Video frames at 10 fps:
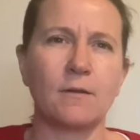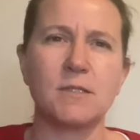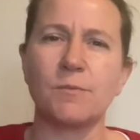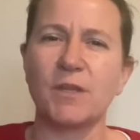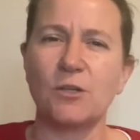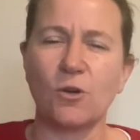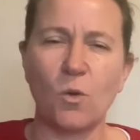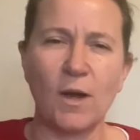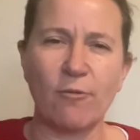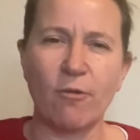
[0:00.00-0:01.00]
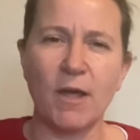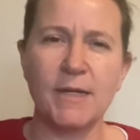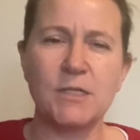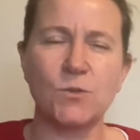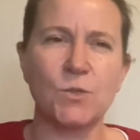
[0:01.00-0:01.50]
something not quite
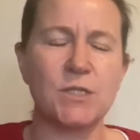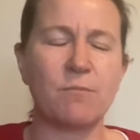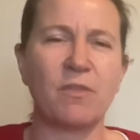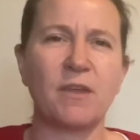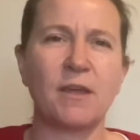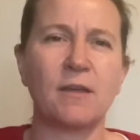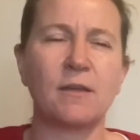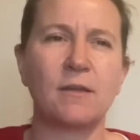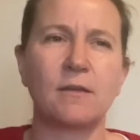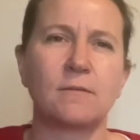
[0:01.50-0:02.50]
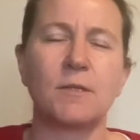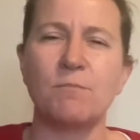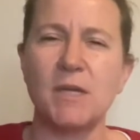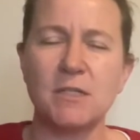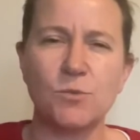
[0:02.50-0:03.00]
right or something that
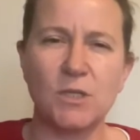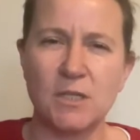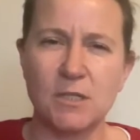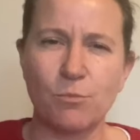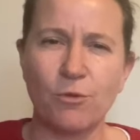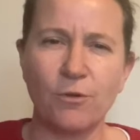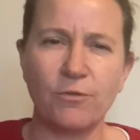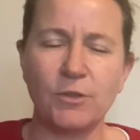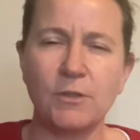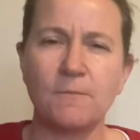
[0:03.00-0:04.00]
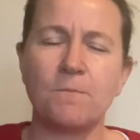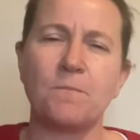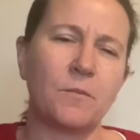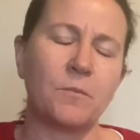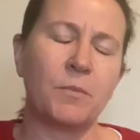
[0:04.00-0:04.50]
meets with disapproval.
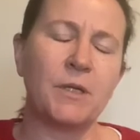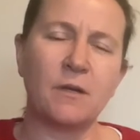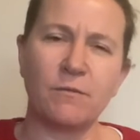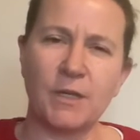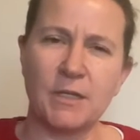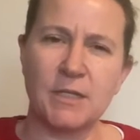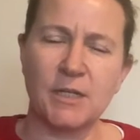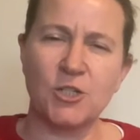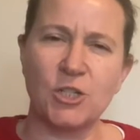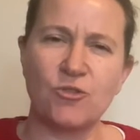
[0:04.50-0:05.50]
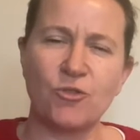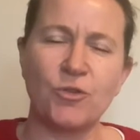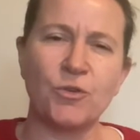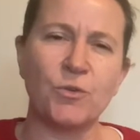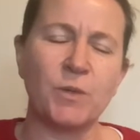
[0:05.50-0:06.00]
But none of that is actually
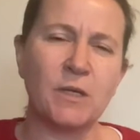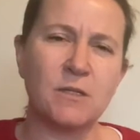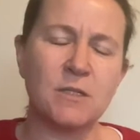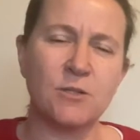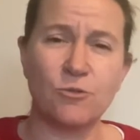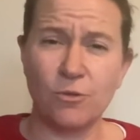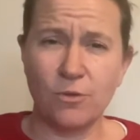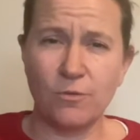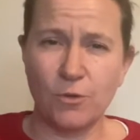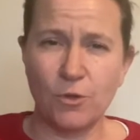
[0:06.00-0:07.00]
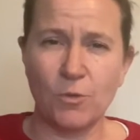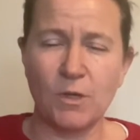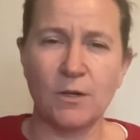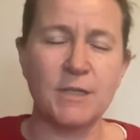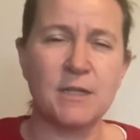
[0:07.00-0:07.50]
true, because the truth of who you
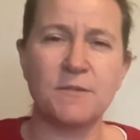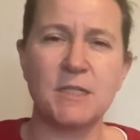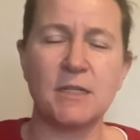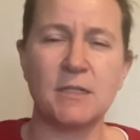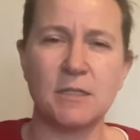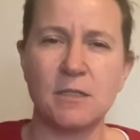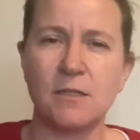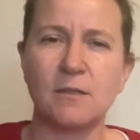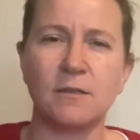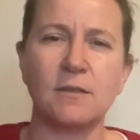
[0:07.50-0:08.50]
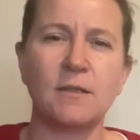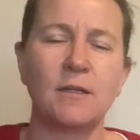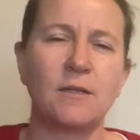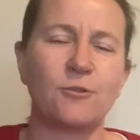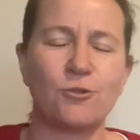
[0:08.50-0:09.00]
are, as I've said, is eternal.
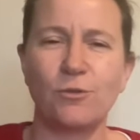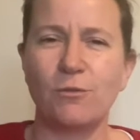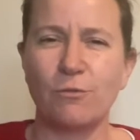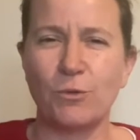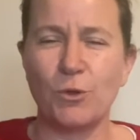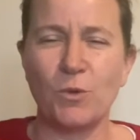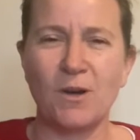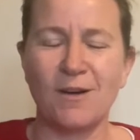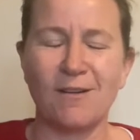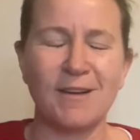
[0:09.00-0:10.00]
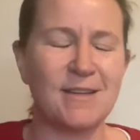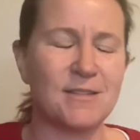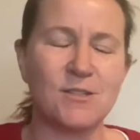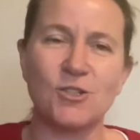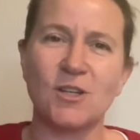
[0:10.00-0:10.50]
the truth of who you are
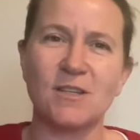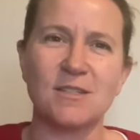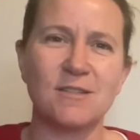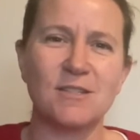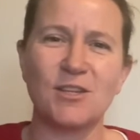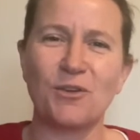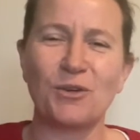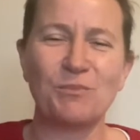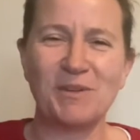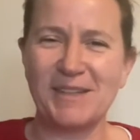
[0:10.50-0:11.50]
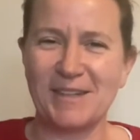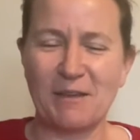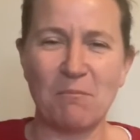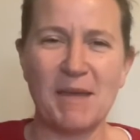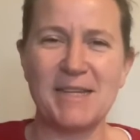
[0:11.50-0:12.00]
is just so
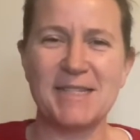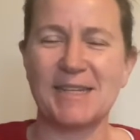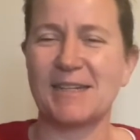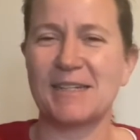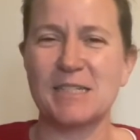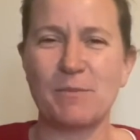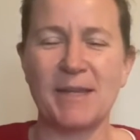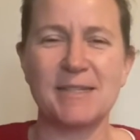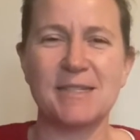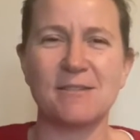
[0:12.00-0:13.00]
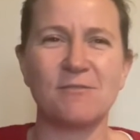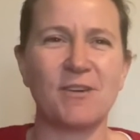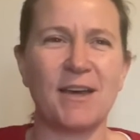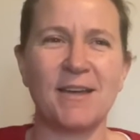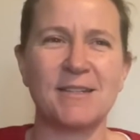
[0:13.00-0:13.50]
completely amazing and expansive
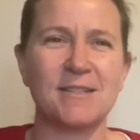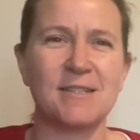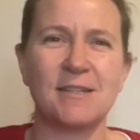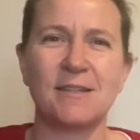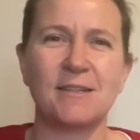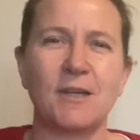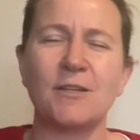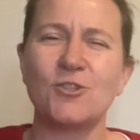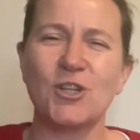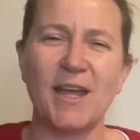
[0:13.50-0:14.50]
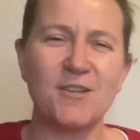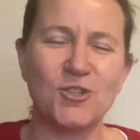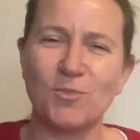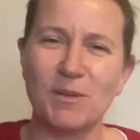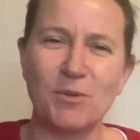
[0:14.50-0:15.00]
and
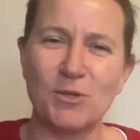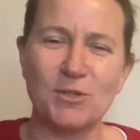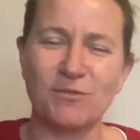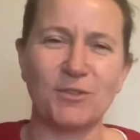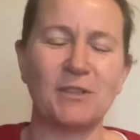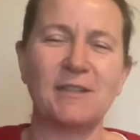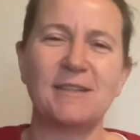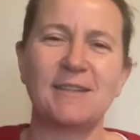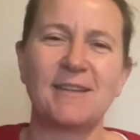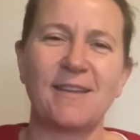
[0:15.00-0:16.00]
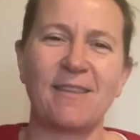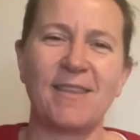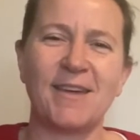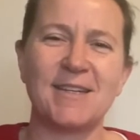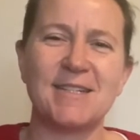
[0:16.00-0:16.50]
unchangeably beautiful
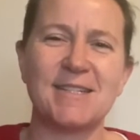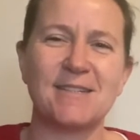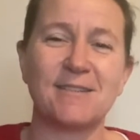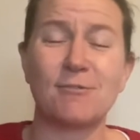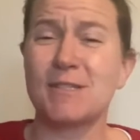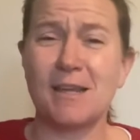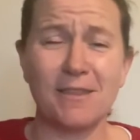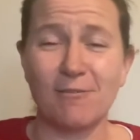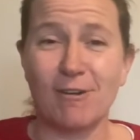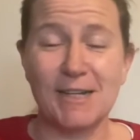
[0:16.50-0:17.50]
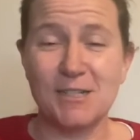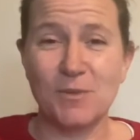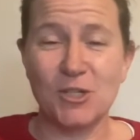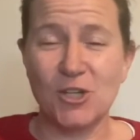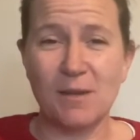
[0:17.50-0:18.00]
that there is nothing really to
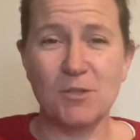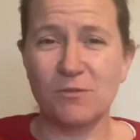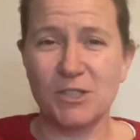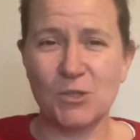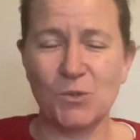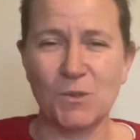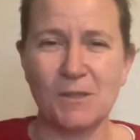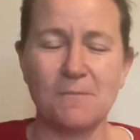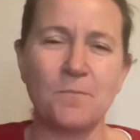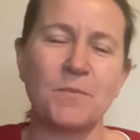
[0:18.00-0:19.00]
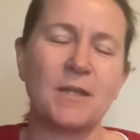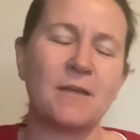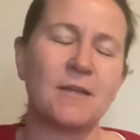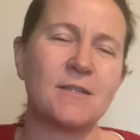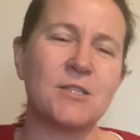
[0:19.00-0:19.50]
be ashamed of at all.
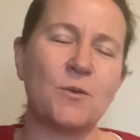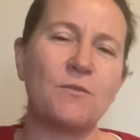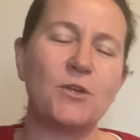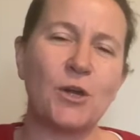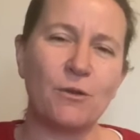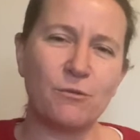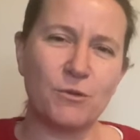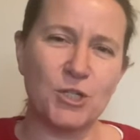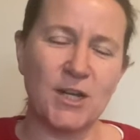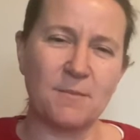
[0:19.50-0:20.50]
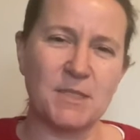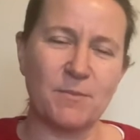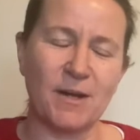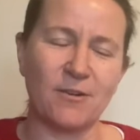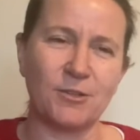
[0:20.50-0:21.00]
So if you go through a shame
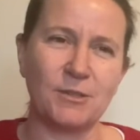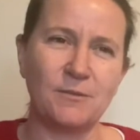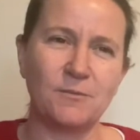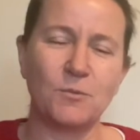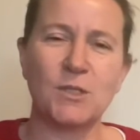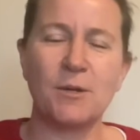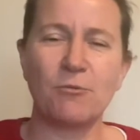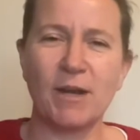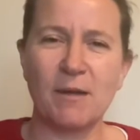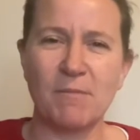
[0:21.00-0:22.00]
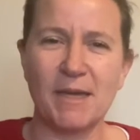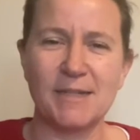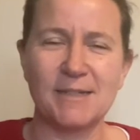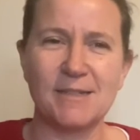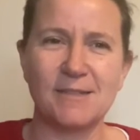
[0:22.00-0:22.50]
spiral, what I would
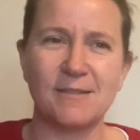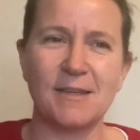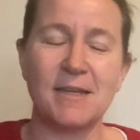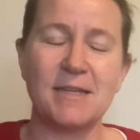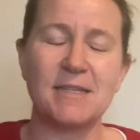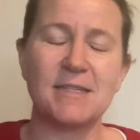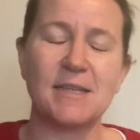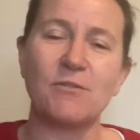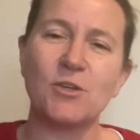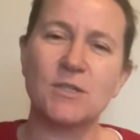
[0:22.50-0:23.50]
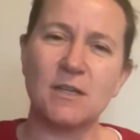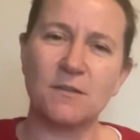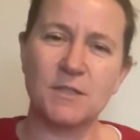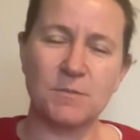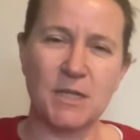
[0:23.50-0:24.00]
recommend is giving
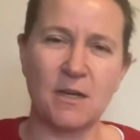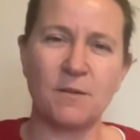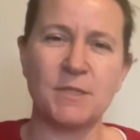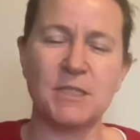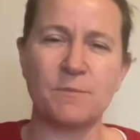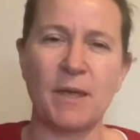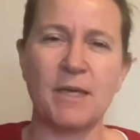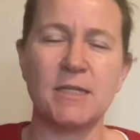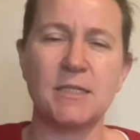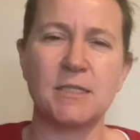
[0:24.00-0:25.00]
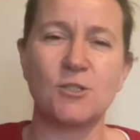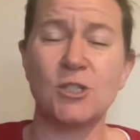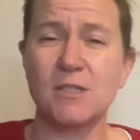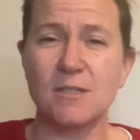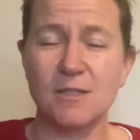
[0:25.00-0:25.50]
yourself some time and space
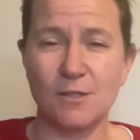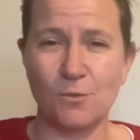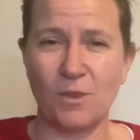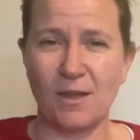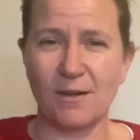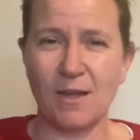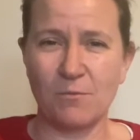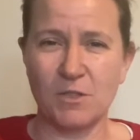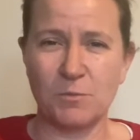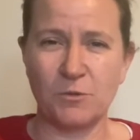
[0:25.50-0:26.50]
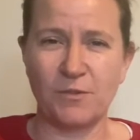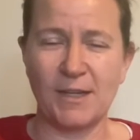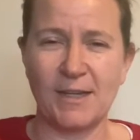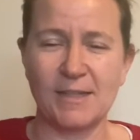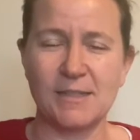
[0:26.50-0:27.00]
just to sit with the uncomfortable
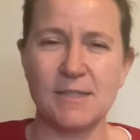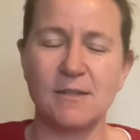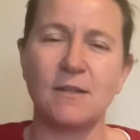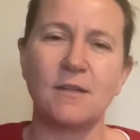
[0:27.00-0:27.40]
feelings,